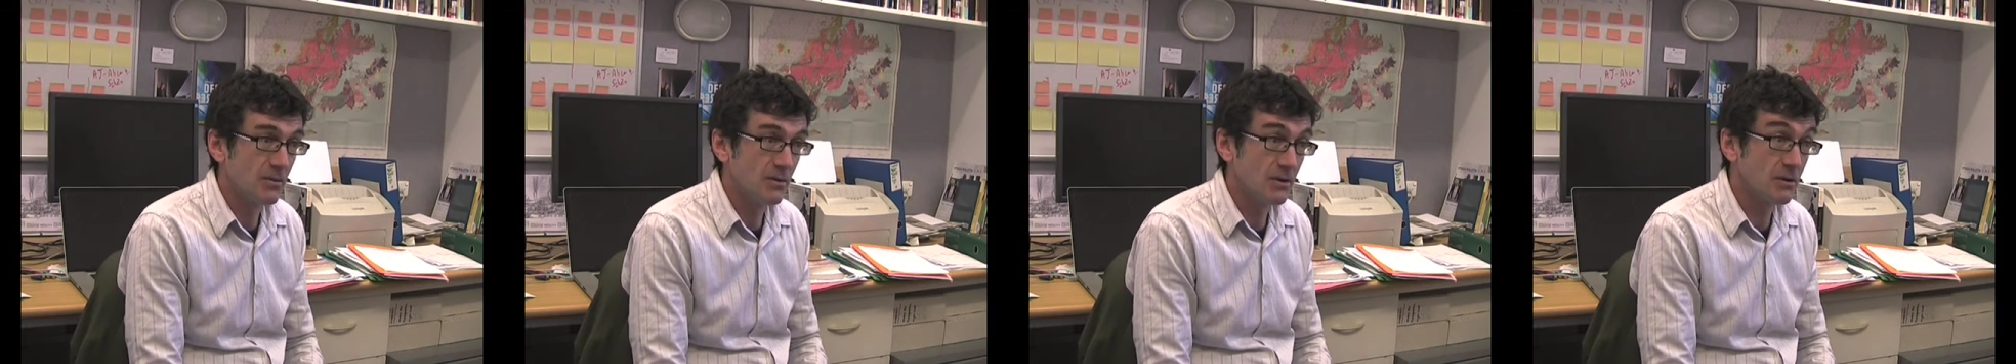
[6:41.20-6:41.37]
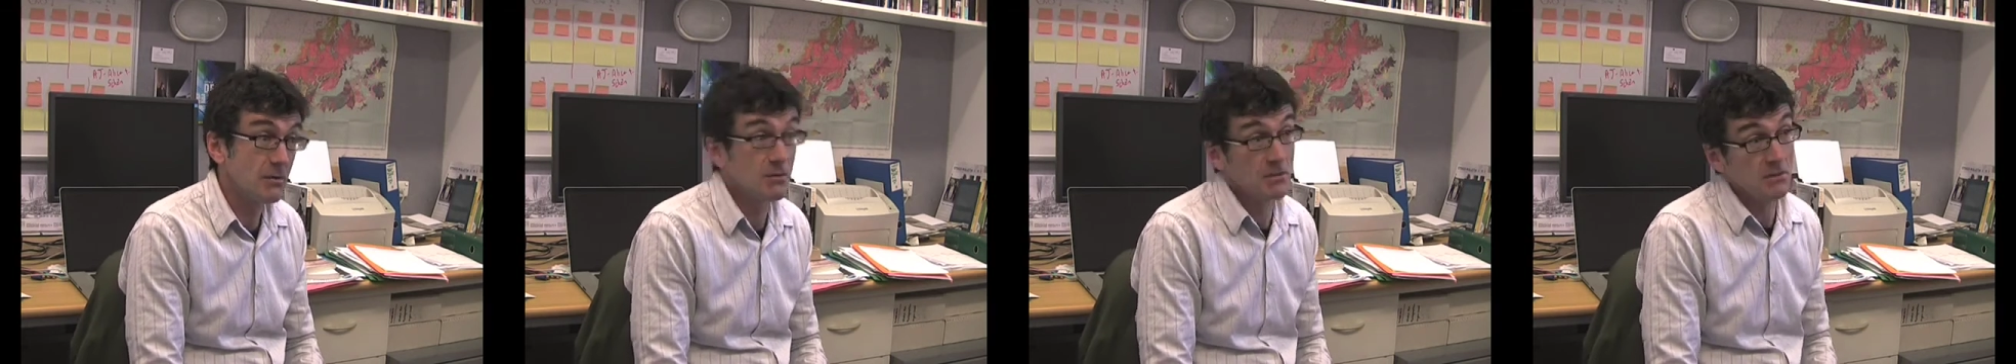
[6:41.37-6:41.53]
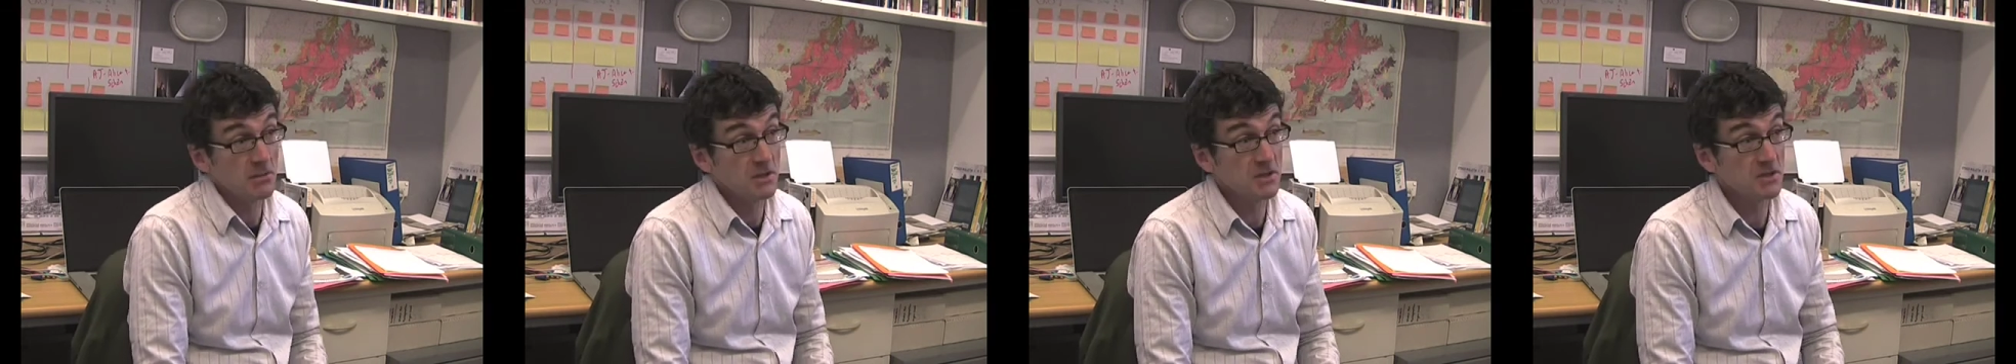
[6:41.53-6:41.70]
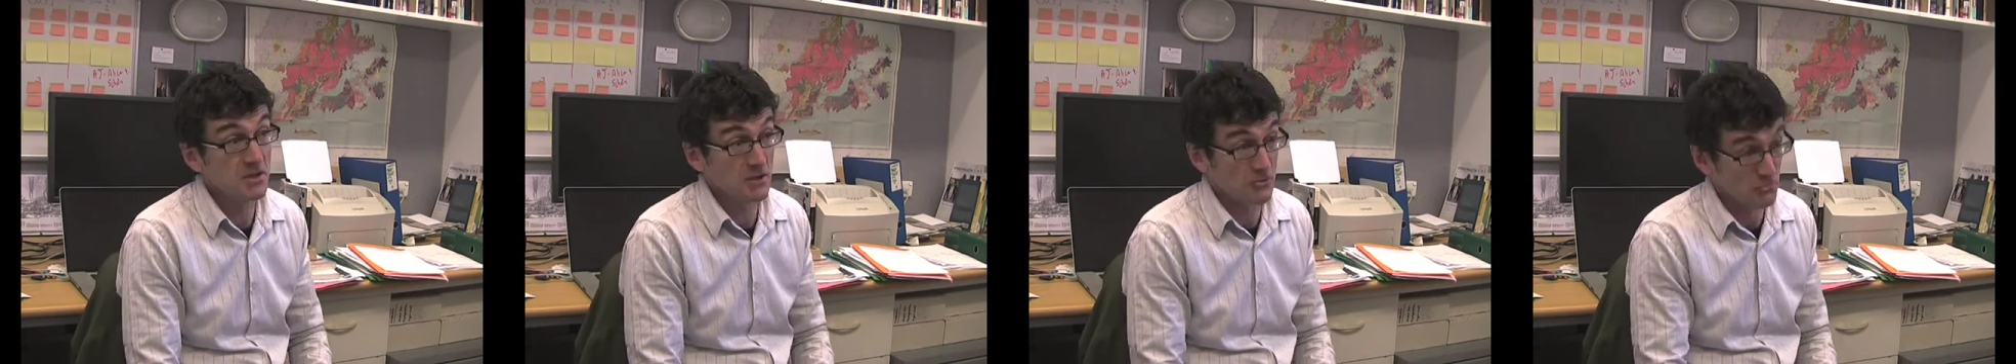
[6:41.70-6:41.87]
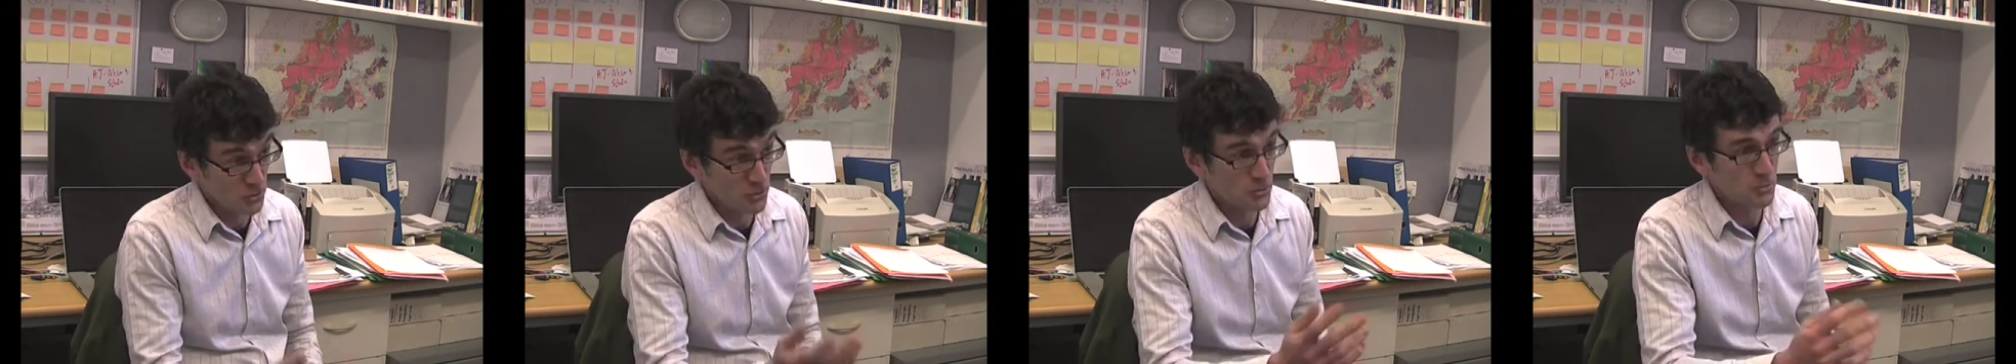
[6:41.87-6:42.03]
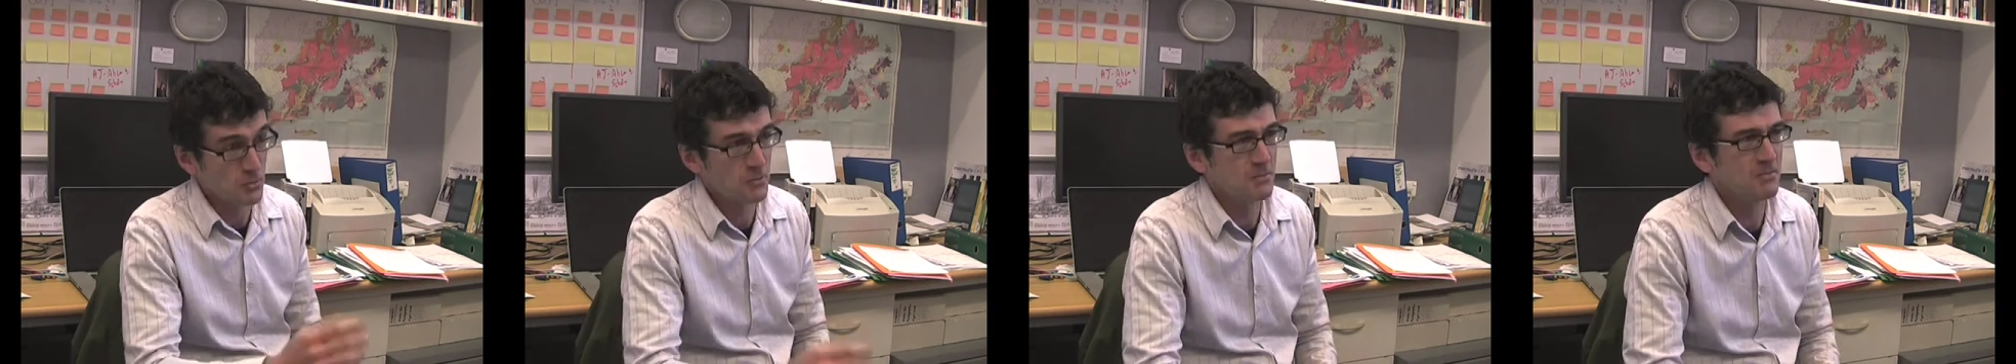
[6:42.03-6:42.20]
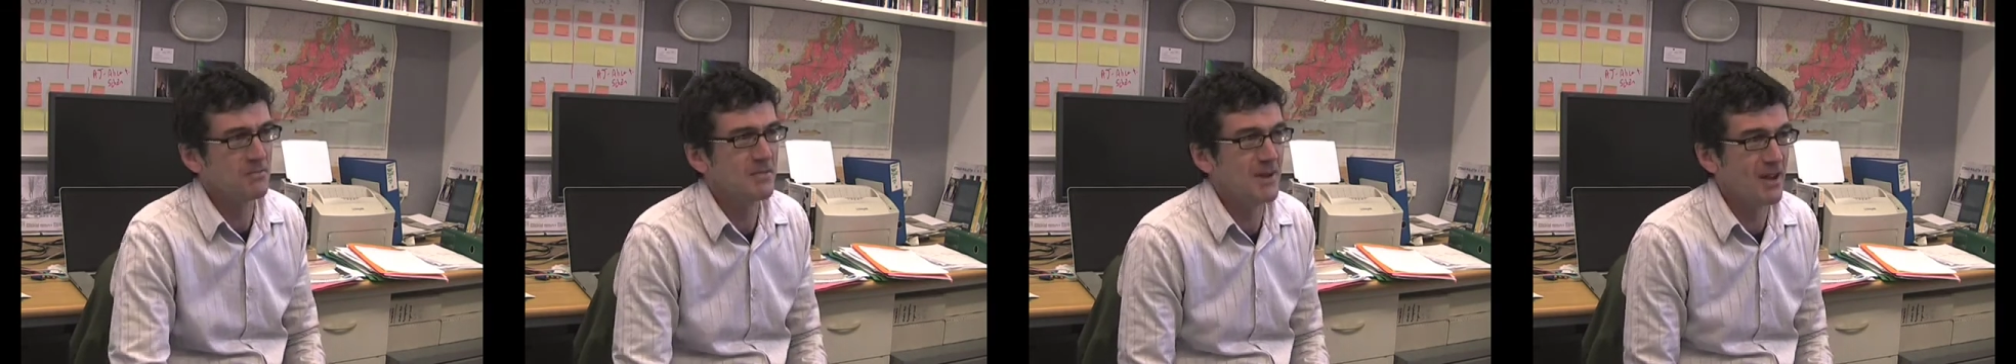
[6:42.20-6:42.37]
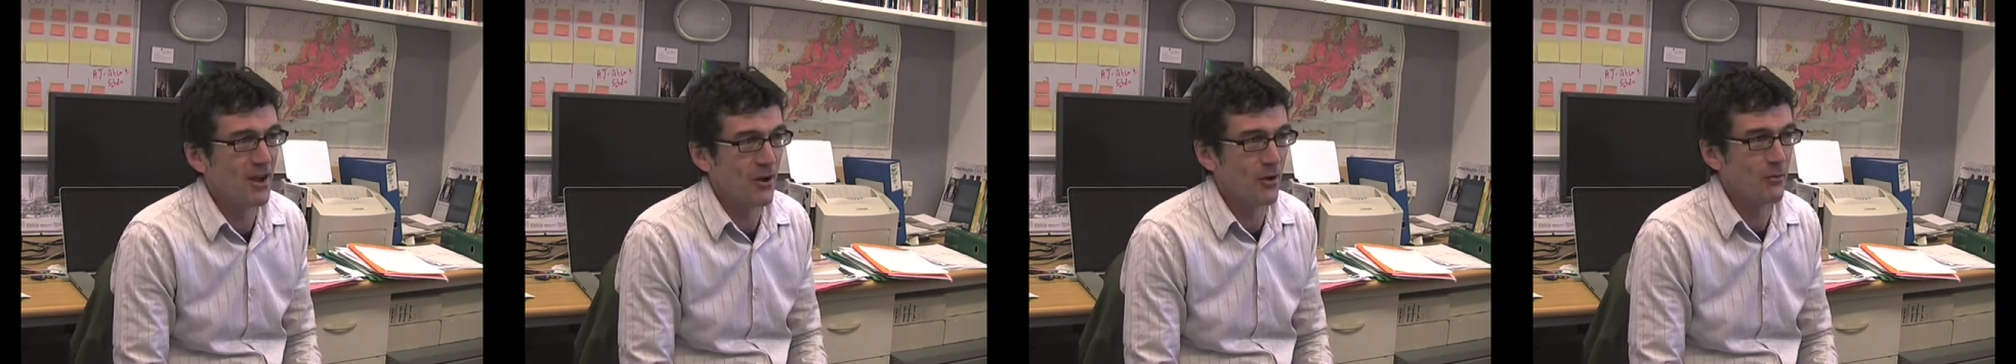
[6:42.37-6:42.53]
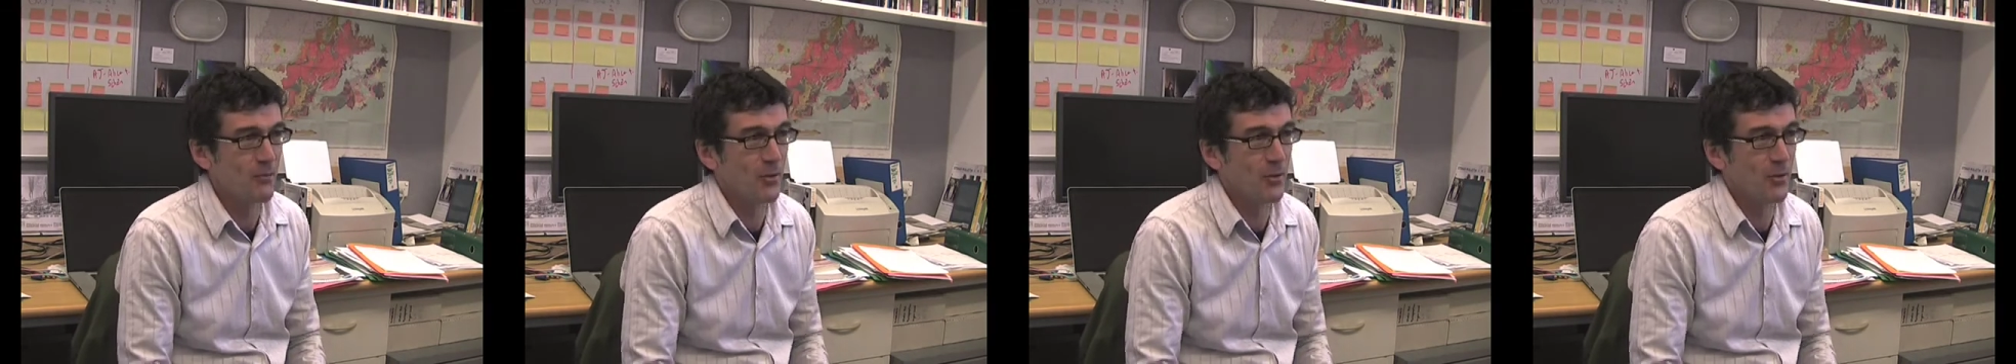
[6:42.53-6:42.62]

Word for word: oh, is it? Good. Yeah,